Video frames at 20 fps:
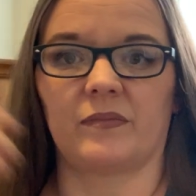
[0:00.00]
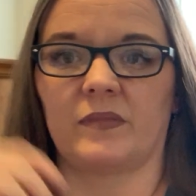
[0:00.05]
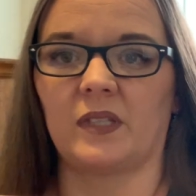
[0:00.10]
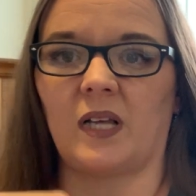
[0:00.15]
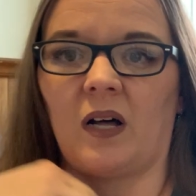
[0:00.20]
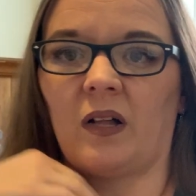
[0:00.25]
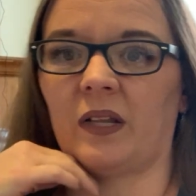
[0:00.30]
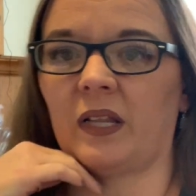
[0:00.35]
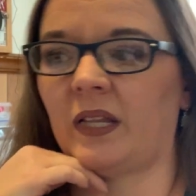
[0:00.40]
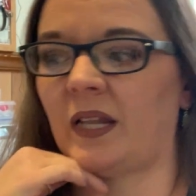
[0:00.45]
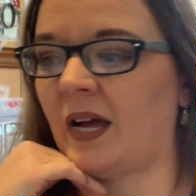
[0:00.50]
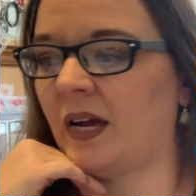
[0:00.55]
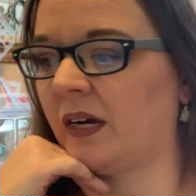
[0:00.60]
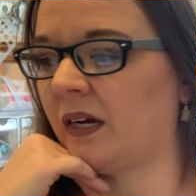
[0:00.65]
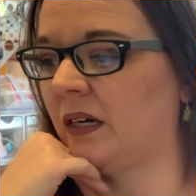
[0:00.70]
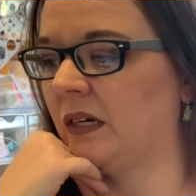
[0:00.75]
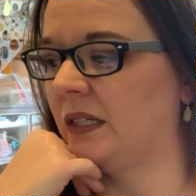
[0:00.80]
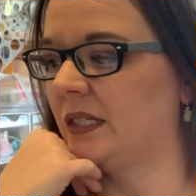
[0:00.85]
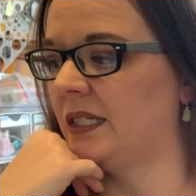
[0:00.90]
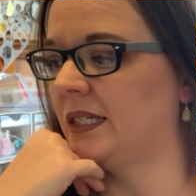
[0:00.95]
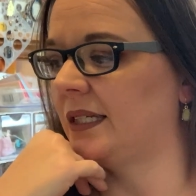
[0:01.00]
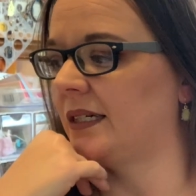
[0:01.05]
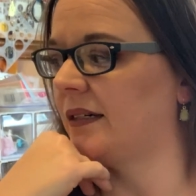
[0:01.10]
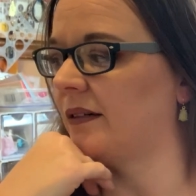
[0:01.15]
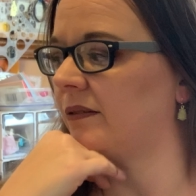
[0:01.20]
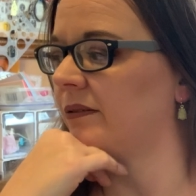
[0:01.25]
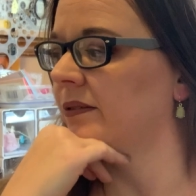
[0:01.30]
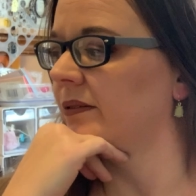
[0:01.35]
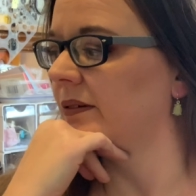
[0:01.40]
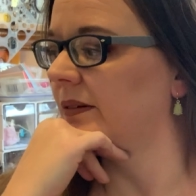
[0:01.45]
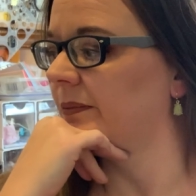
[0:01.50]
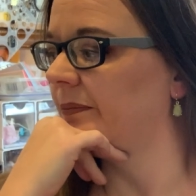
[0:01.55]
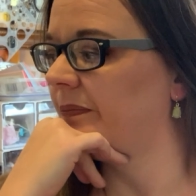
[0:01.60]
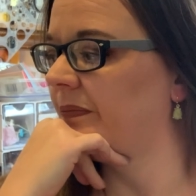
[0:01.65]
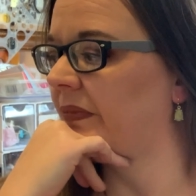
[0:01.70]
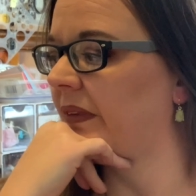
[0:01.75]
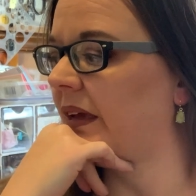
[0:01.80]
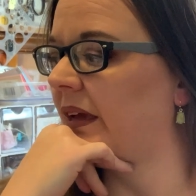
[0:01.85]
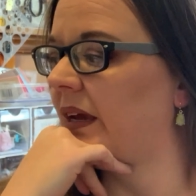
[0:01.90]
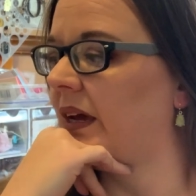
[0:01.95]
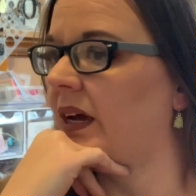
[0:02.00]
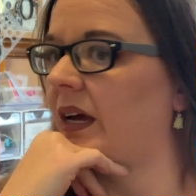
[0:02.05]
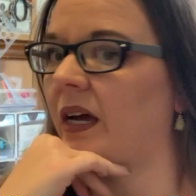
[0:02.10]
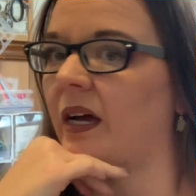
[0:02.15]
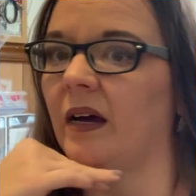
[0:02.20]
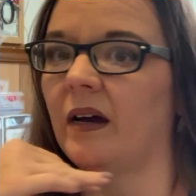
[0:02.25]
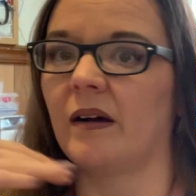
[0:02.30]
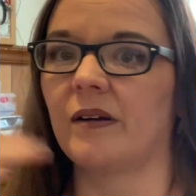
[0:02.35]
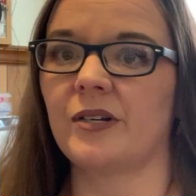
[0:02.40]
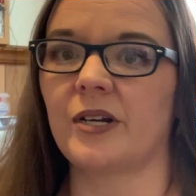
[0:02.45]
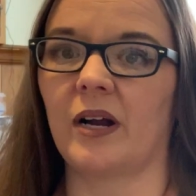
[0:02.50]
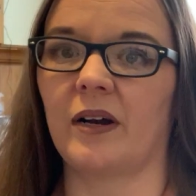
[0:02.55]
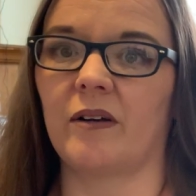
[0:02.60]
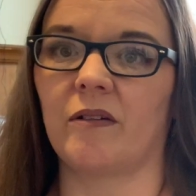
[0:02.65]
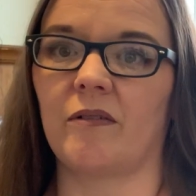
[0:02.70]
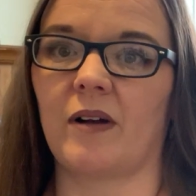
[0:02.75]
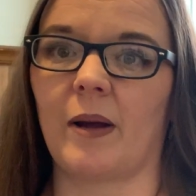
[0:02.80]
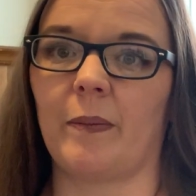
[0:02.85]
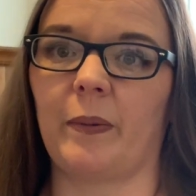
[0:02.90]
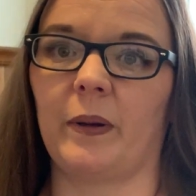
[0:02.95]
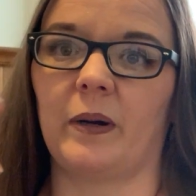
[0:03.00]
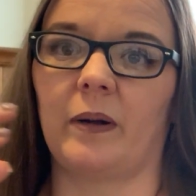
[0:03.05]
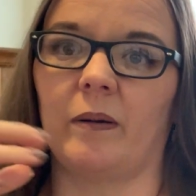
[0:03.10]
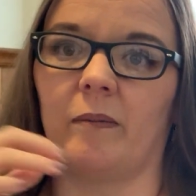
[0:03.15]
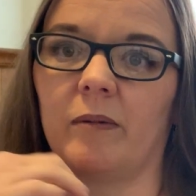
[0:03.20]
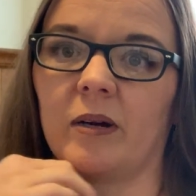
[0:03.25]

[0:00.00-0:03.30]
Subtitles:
All of that good stuff. I'm trying to wrap it up